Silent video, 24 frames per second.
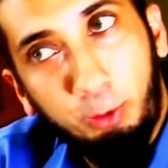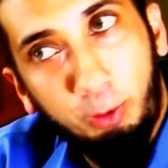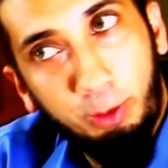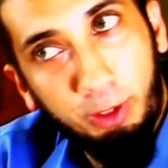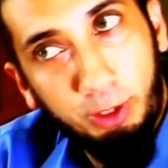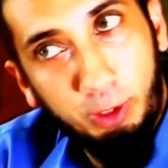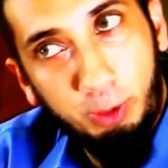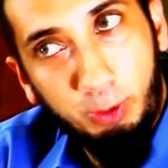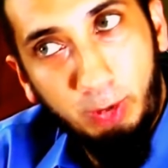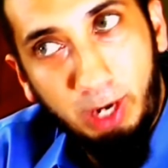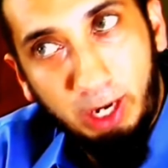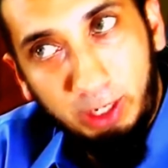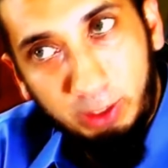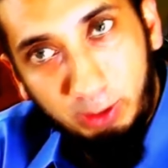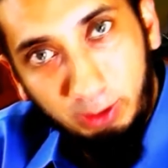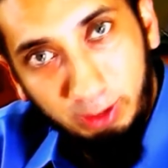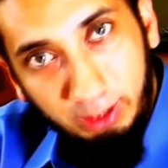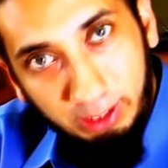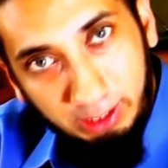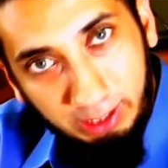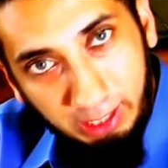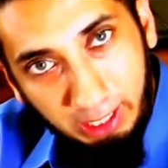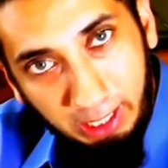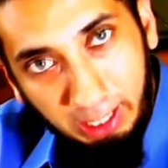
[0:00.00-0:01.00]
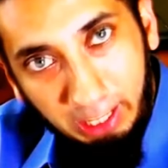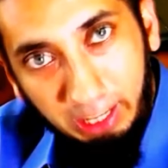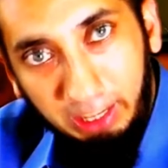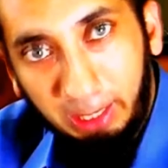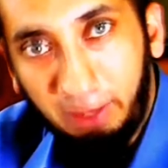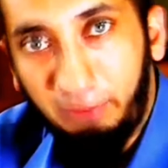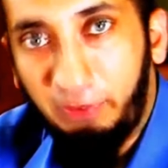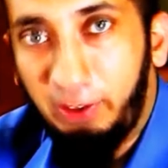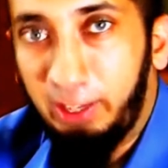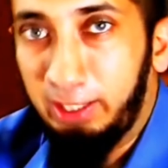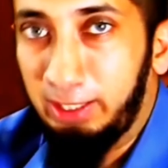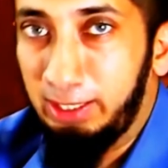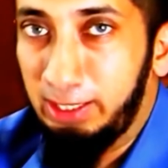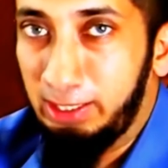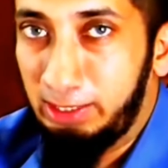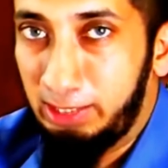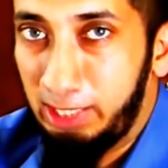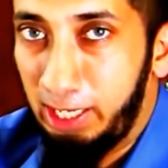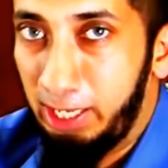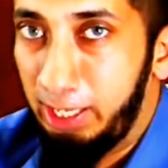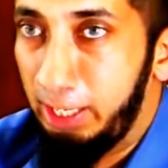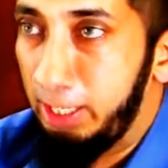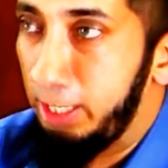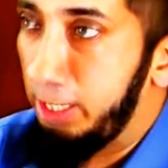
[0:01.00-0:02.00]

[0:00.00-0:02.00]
What did you actually say? And they finally said it,